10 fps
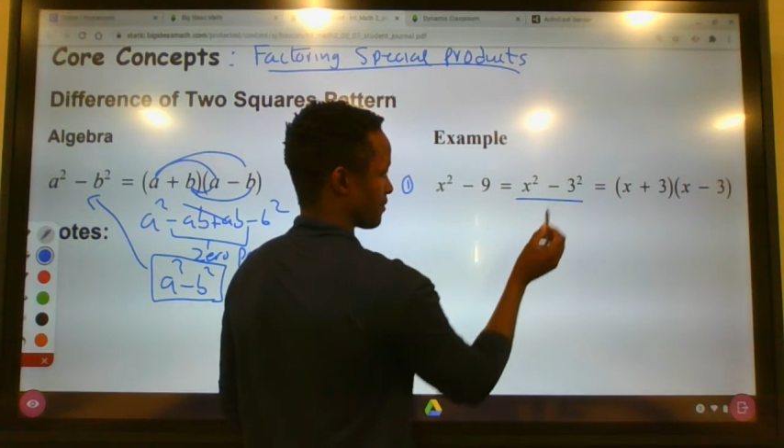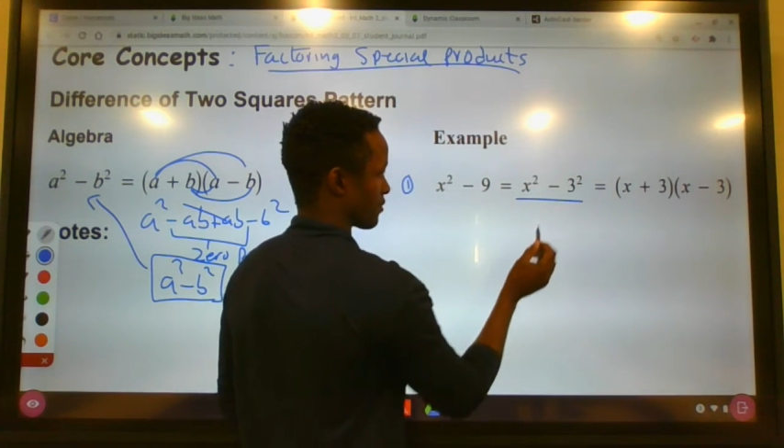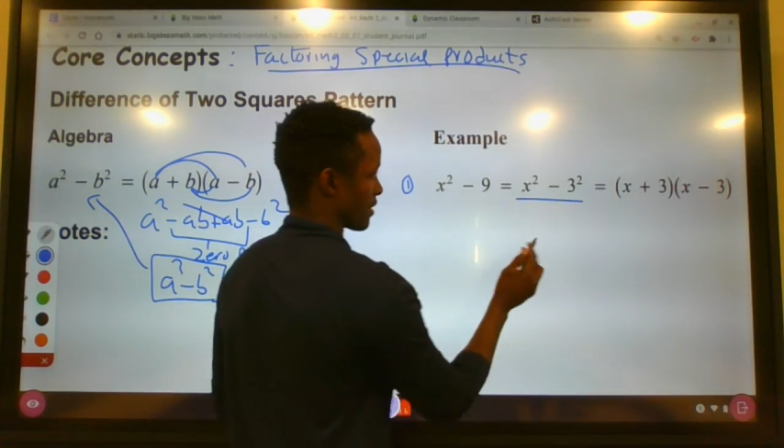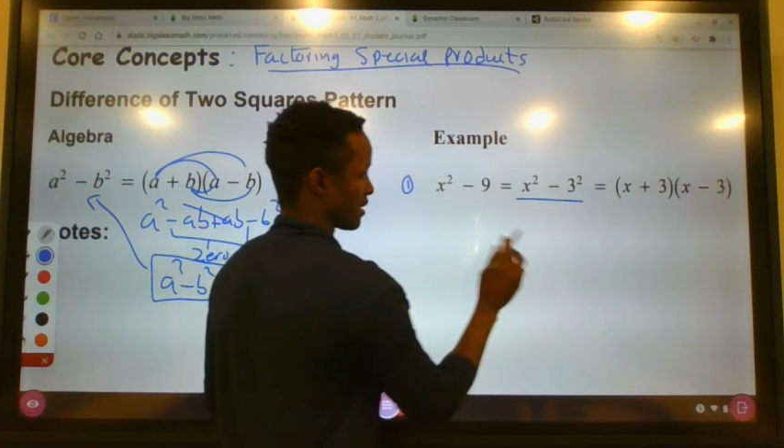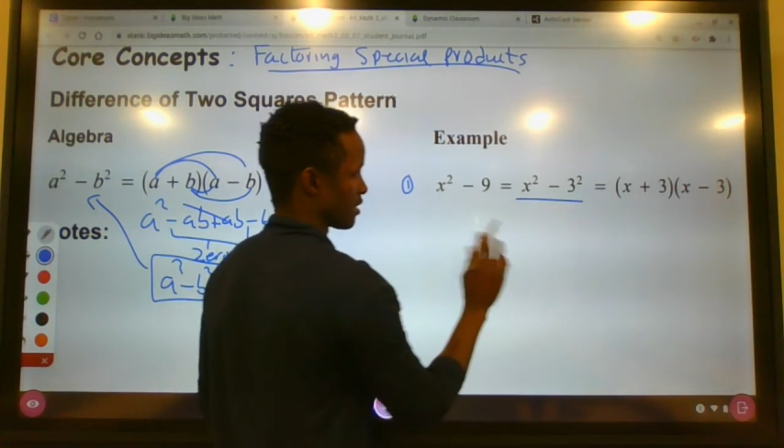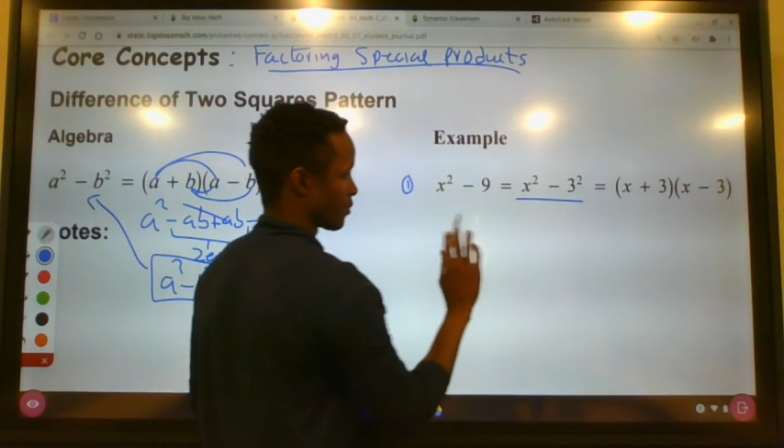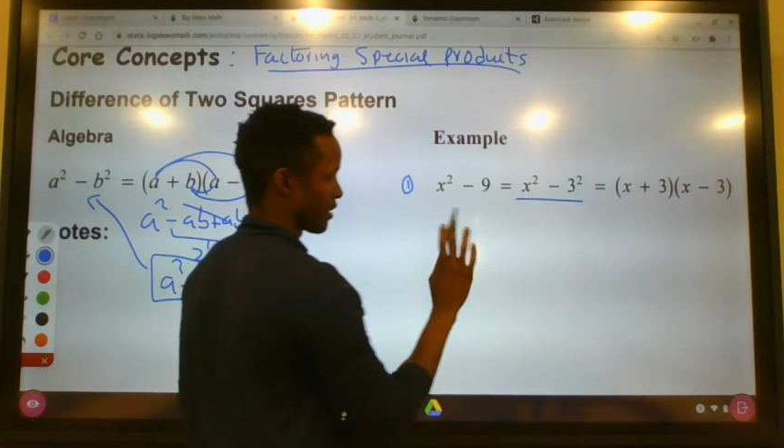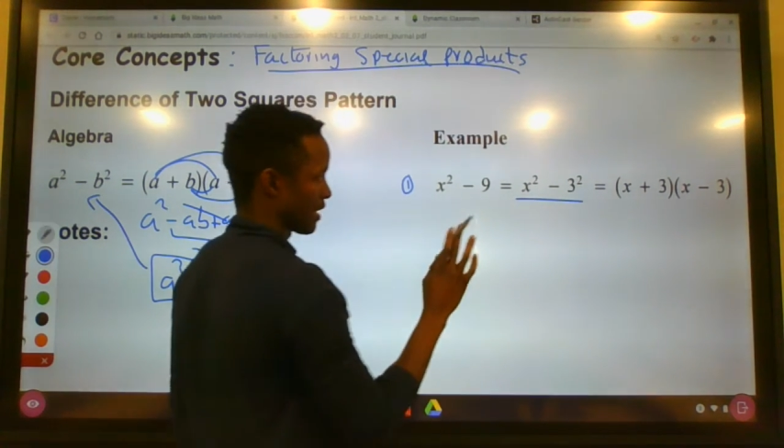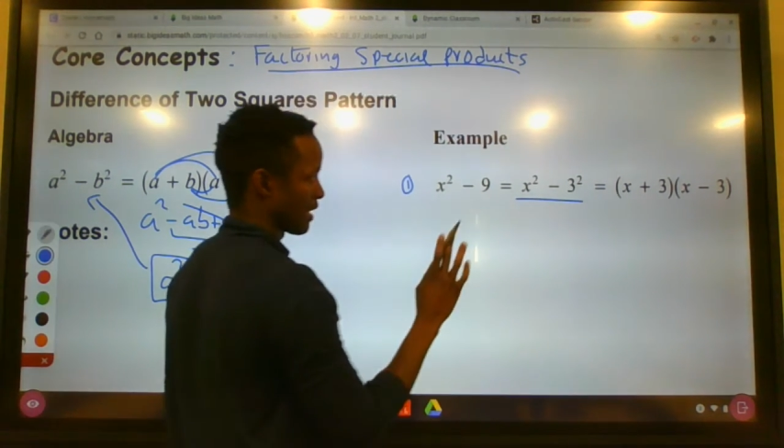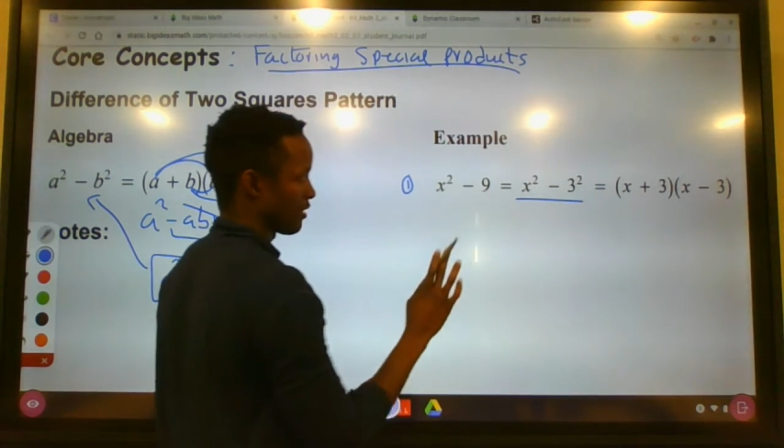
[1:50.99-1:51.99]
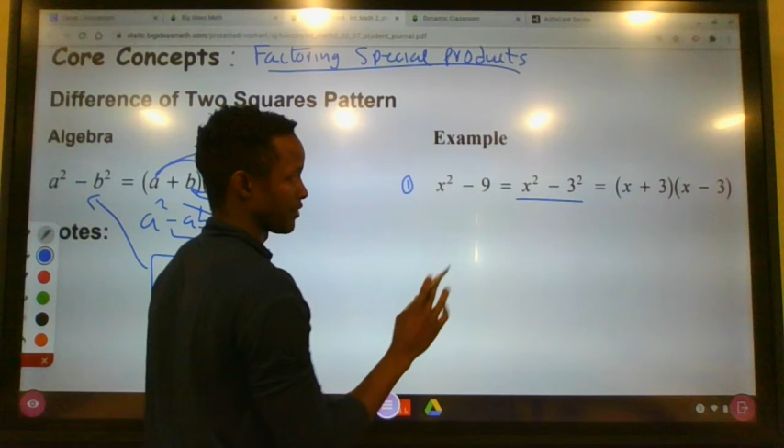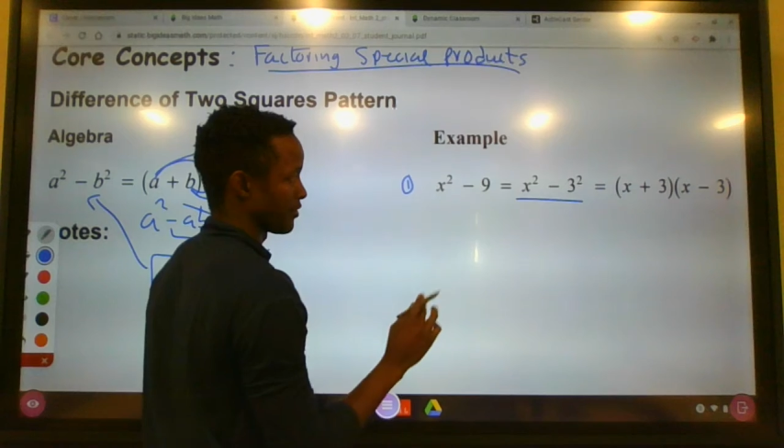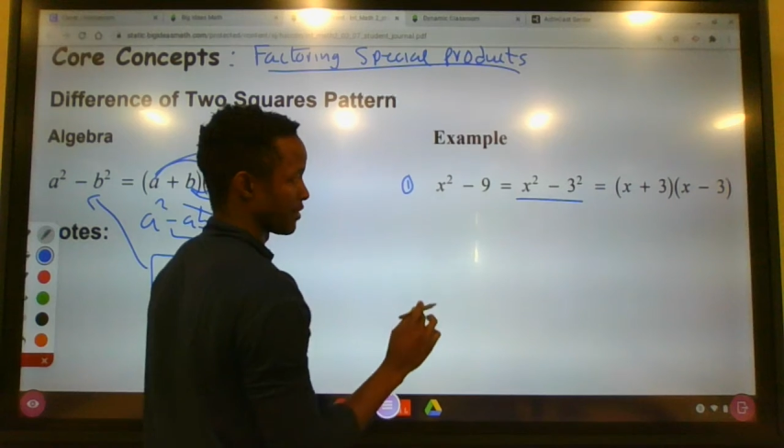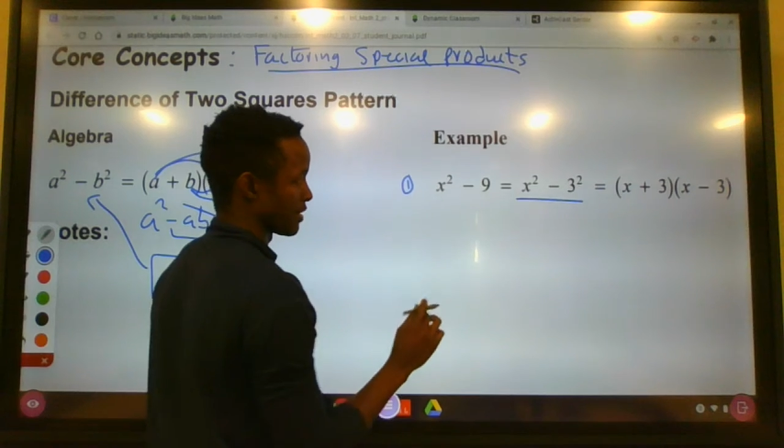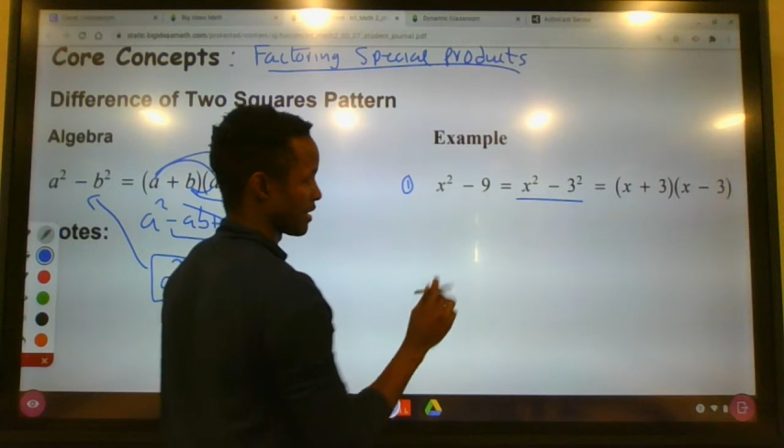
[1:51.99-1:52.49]
So at this point, it allows
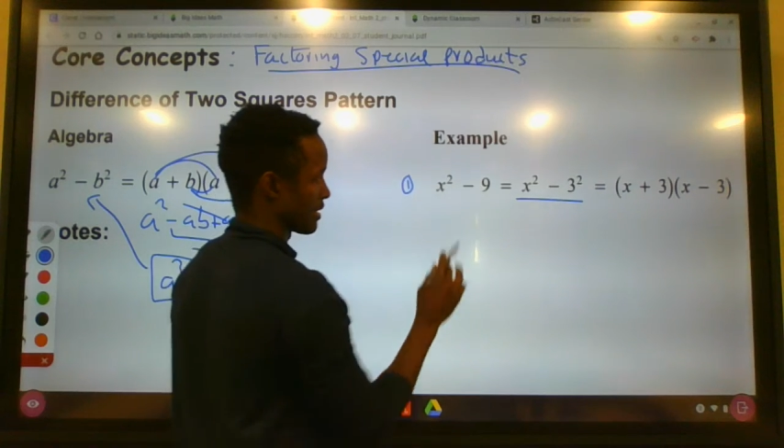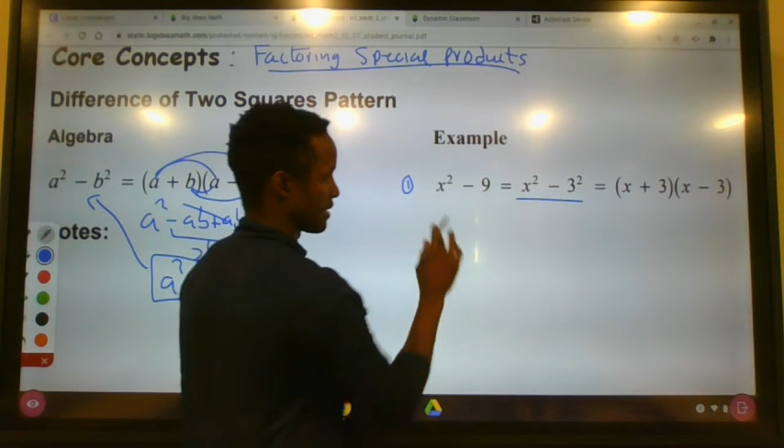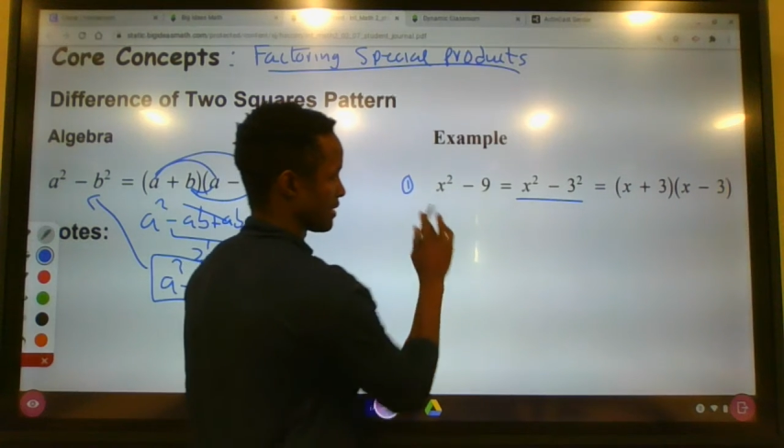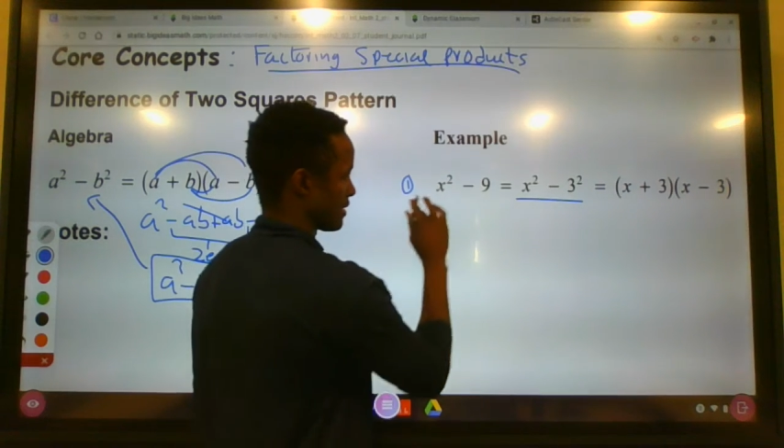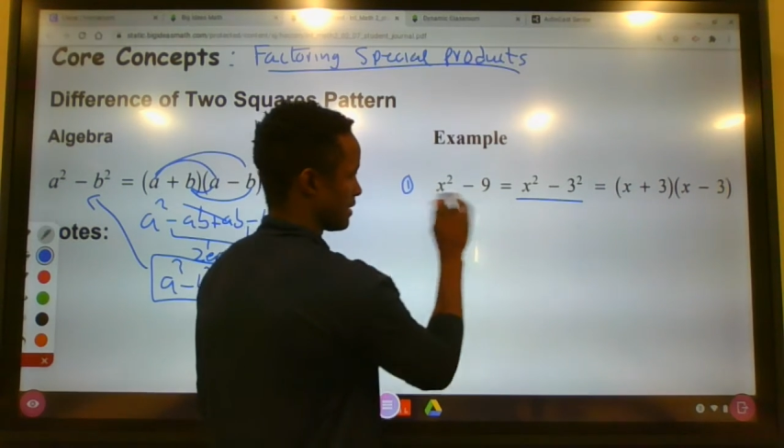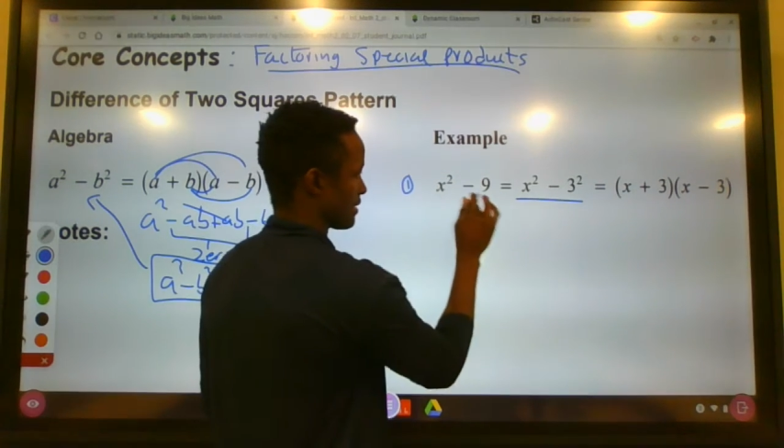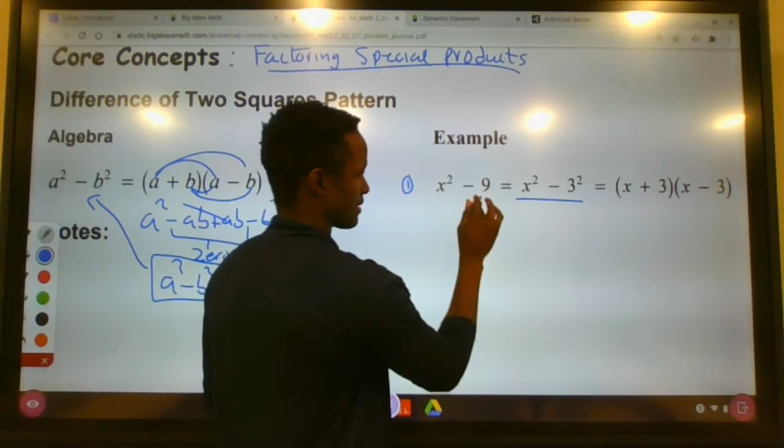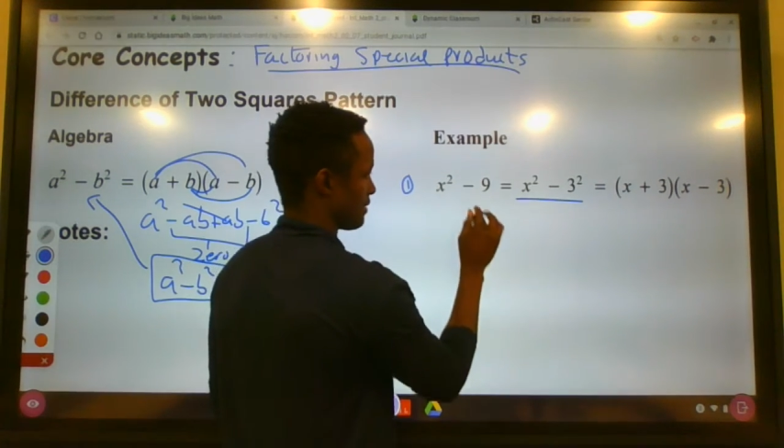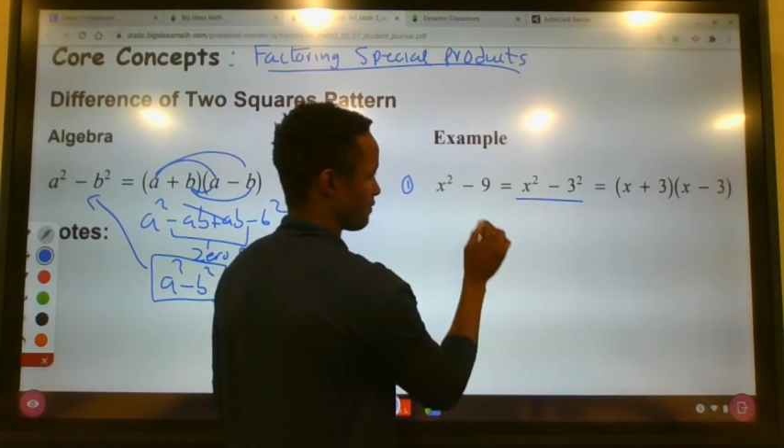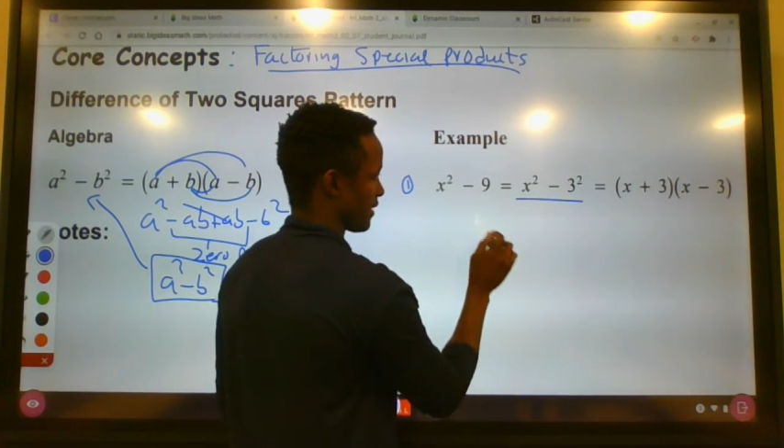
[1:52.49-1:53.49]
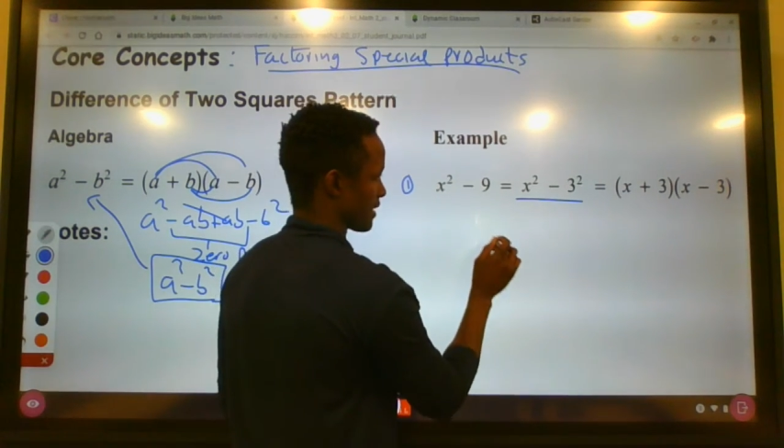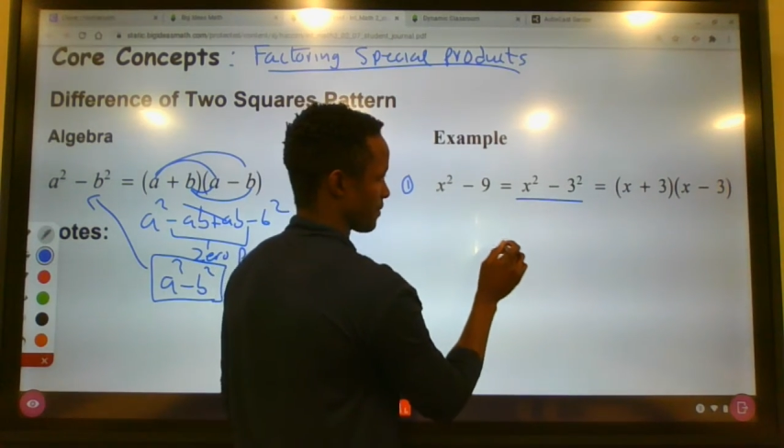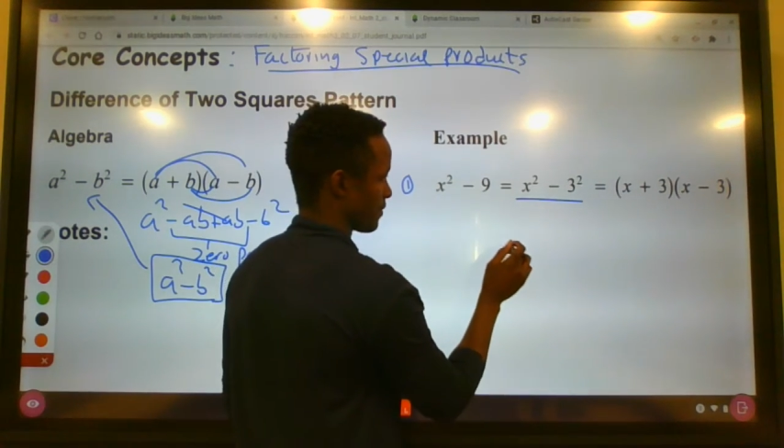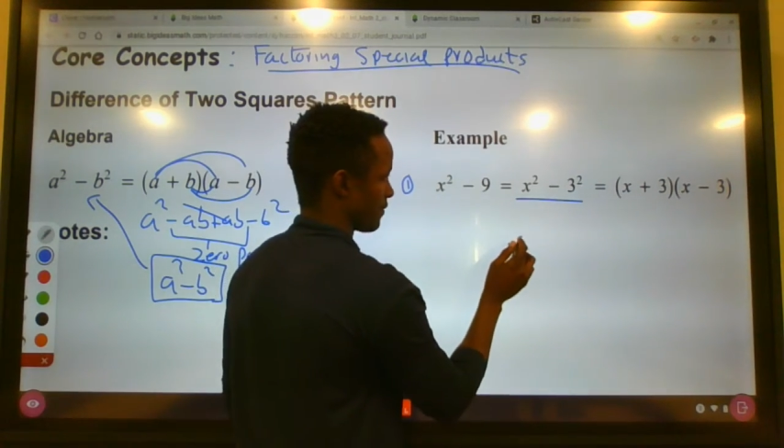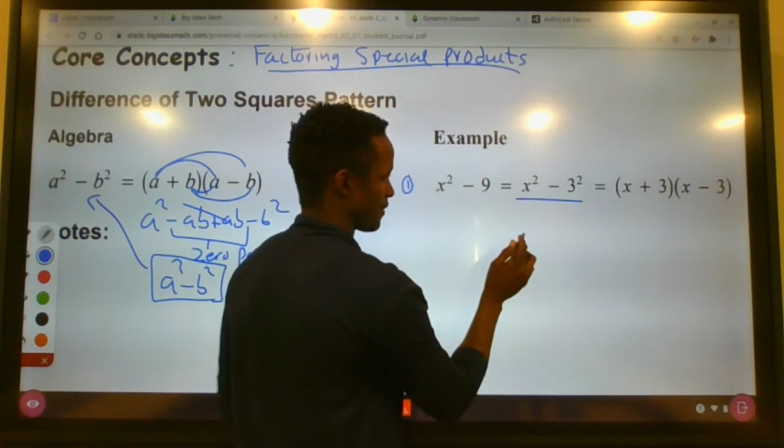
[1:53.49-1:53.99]
you to see that this is, in
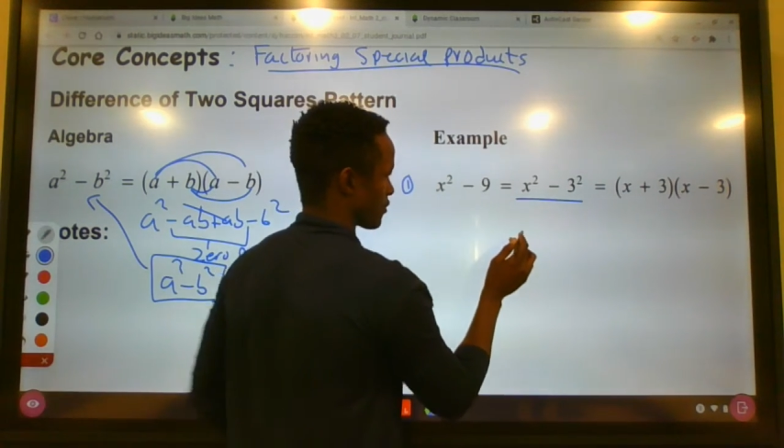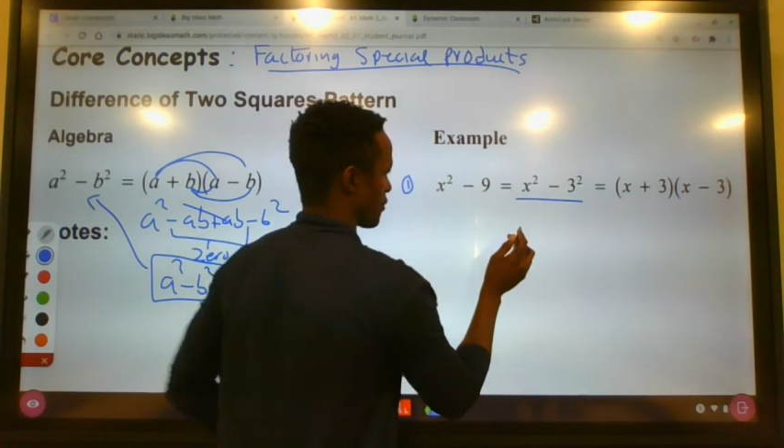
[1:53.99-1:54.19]
fact, a perfect